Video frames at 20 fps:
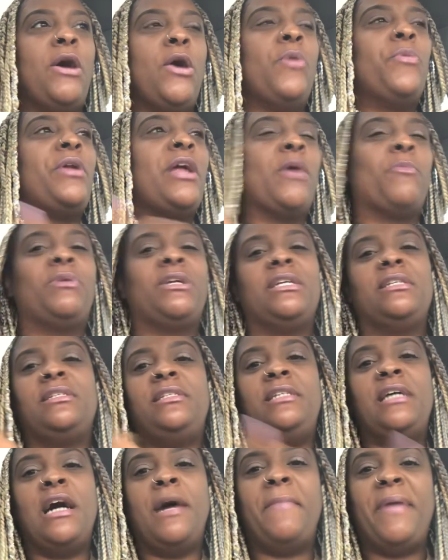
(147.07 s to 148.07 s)
on there with this
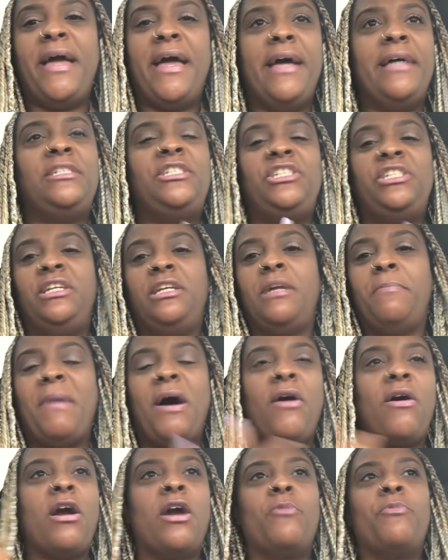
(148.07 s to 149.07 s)
dumb ass shit
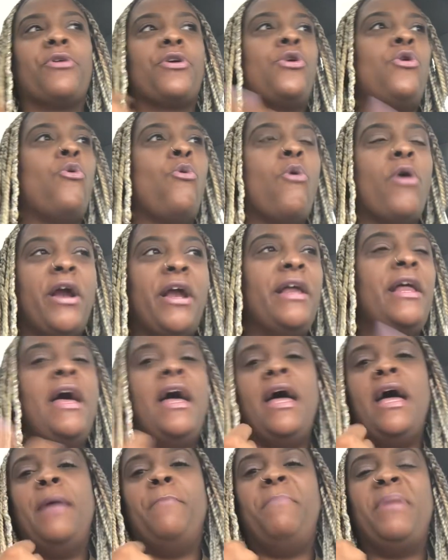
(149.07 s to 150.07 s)
about her recording,
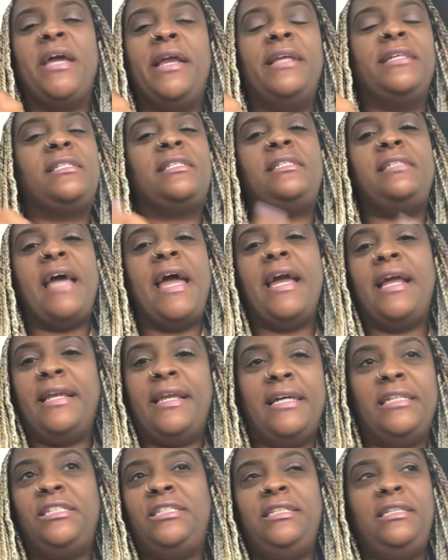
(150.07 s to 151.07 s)
being the
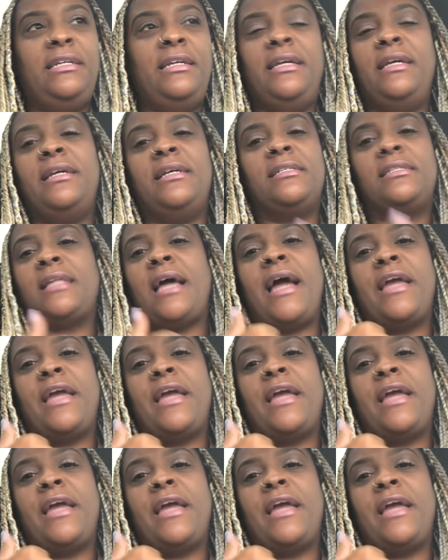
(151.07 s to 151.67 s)
snake that she is.